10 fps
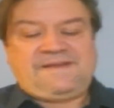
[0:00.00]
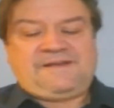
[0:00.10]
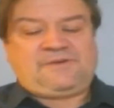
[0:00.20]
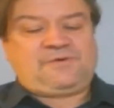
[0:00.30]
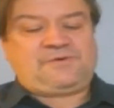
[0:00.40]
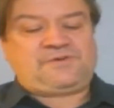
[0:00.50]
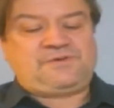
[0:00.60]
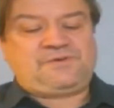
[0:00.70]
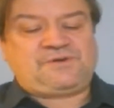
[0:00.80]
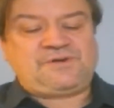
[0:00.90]
Those
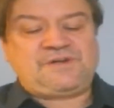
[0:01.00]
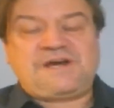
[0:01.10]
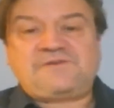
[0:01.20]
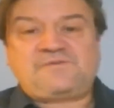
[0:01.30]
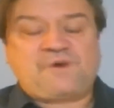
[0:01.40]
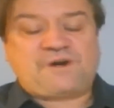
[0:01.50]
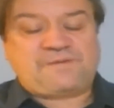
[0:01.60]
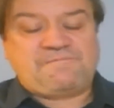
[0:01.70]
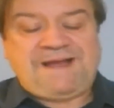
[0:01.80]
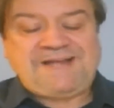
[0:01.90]
who could not
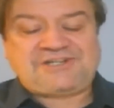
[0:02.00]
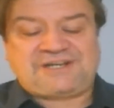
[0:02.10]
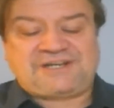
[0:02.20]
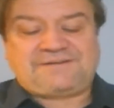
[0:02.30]
work magic